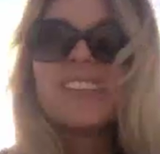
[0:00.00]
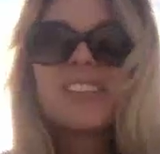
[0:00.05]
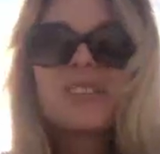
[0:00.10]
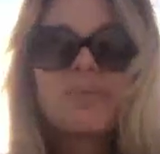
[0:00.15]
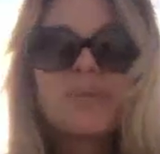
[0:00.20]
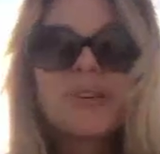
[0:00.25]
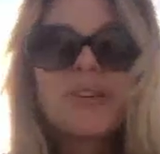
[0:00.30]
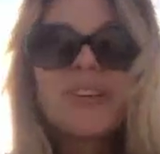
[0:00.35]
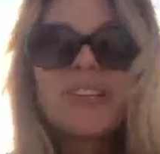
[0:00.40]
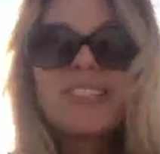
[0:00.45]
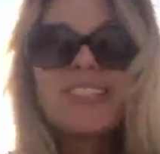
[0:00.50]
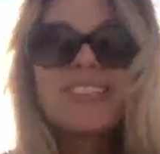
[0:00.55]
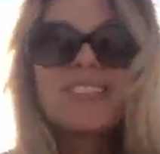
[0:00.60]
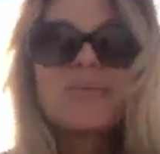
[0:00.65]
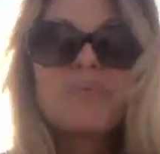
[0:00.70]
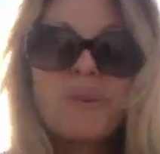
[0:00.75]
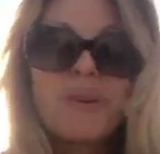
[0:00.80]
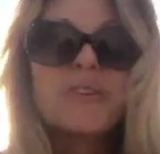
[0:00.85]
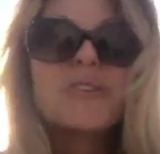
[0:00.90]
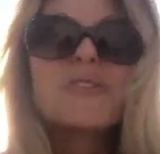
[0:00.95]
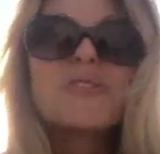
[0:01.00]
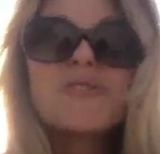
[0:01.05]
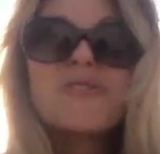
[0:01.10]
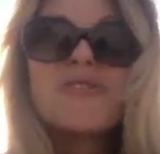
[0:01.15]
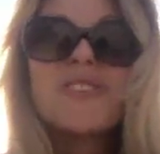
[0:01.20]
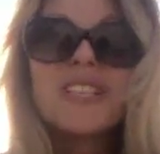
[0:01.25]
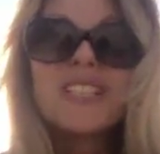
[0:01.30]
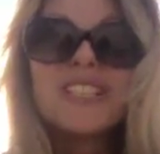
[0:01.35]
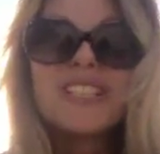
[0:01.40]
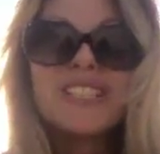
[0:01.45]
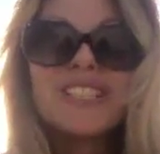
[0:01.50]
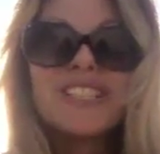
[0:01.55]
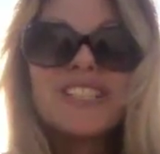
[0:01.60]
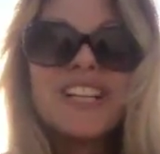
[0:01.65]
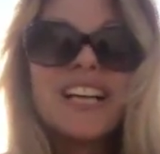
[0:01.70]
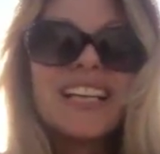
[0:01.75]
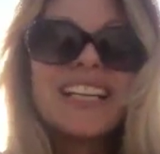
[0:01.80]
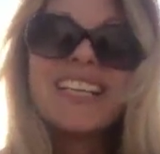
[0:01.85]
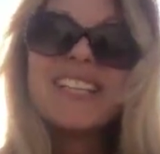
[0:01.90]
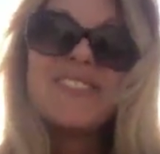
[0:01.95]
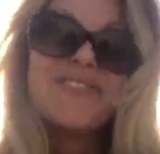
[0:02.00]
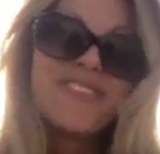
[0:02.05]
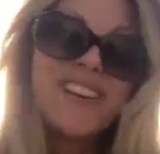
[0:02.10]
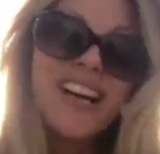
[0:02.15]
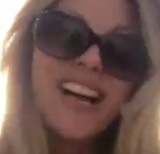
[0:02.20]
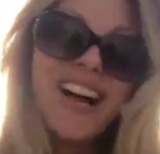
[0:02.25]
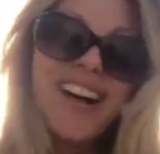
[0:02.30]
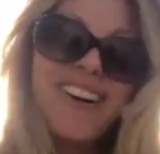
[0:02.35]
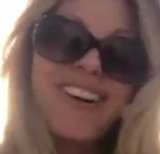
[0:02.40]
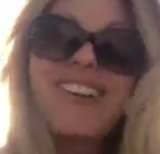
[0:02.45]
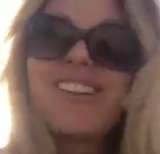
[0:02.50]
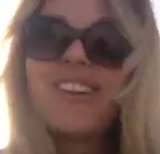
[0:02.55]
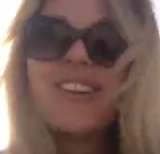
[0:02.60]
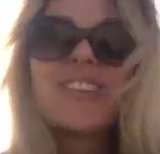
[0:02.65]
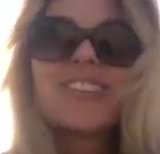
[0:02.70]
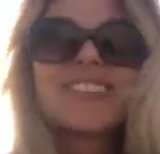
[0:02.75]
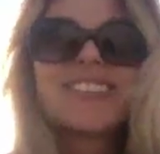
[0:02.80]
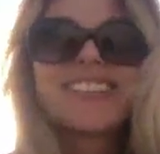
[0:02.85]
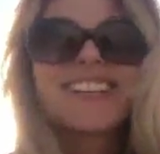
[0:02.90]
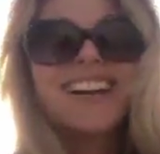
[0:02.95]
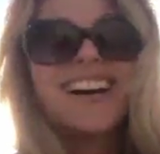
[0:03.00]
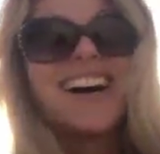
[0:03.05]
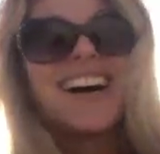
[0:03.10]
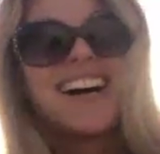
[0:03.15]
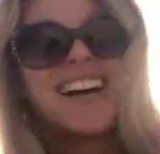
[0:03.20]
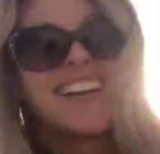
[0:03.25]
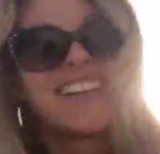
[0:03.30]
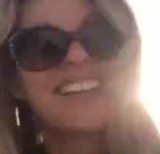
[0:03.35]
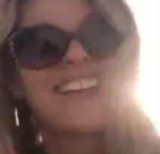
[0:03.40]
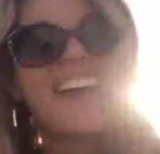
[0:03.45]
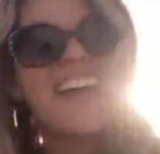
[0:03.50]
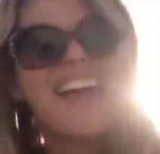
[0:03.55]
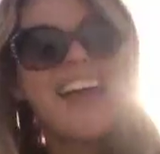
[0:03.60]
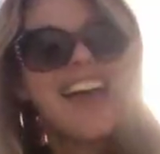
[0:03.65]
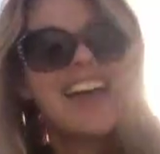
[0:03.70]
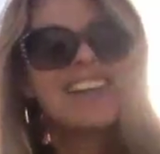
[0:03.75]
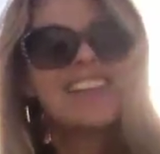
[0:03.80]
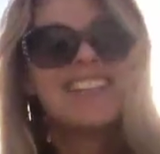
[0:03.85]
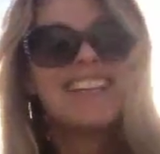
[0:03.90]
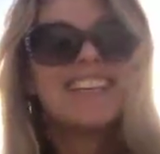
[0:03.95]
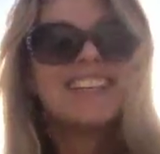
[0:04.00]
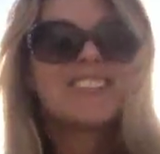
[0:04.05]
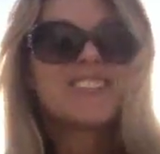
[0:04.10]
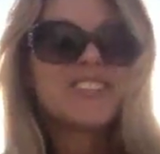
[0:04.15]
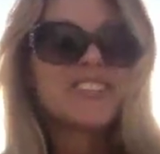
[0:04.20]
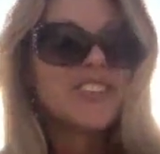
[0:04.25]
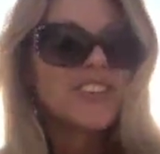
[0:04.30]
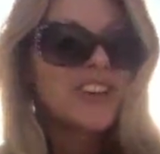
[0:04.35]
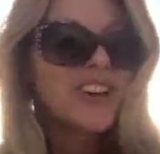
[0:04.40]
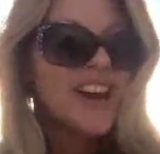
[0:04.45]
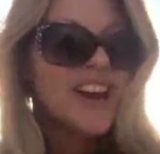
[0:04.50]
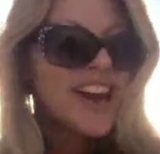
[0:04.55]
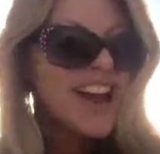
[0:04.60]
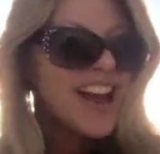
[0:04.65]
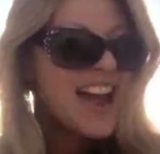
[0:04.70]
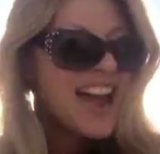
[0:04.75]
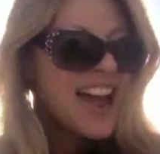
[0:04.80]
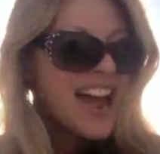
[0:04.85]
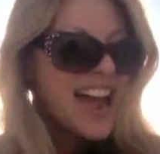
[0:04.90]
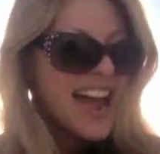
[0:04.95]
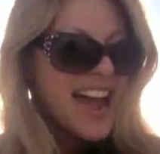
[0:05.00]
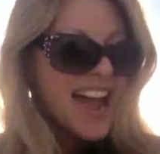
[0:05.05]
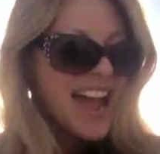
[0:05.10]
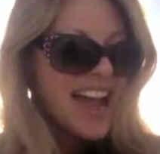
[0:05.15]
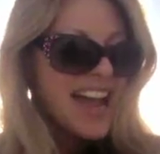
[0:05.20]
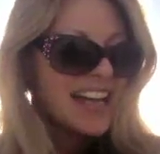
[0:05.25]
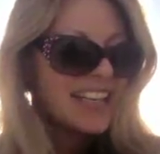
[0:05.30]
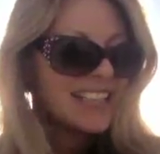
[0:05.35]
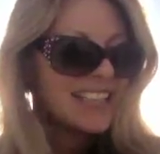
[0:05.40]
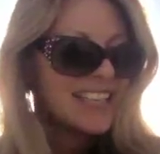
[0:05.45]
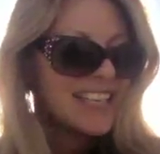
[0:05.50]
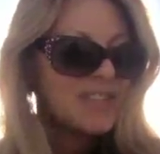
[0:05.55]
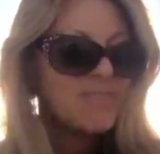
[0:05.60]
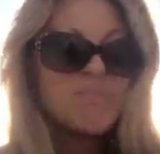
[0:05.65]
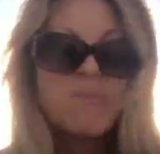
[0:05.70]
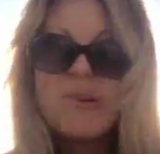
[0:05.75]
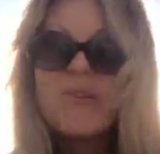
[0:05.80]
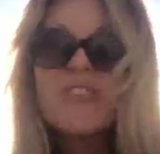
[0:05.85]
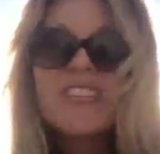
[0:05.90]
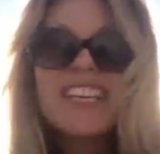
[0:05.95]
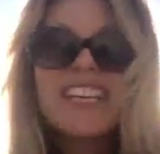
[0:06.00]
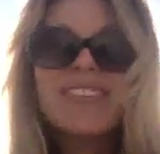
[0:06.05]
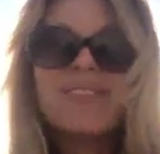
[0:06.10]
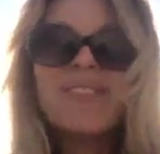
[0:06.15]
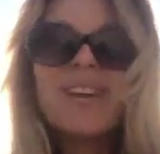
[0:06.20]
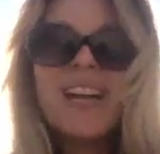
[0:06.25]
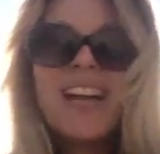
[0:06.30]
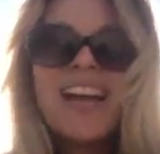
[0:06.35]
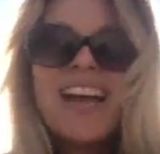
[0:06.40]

experiences where you feel and he felt closer to God and nature, and it moved him.